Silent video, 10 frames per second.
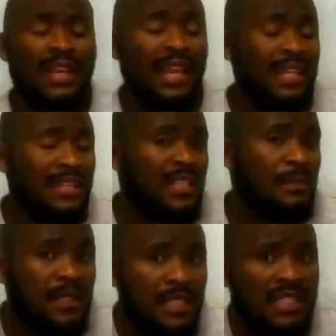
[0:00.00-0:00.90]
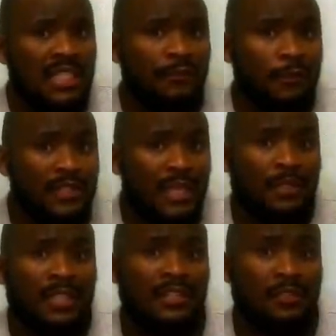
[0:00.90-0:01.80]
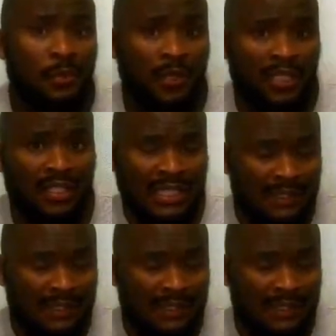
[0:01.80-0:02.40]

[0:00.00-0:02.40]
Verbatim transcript: and especially if you're somebody that is working,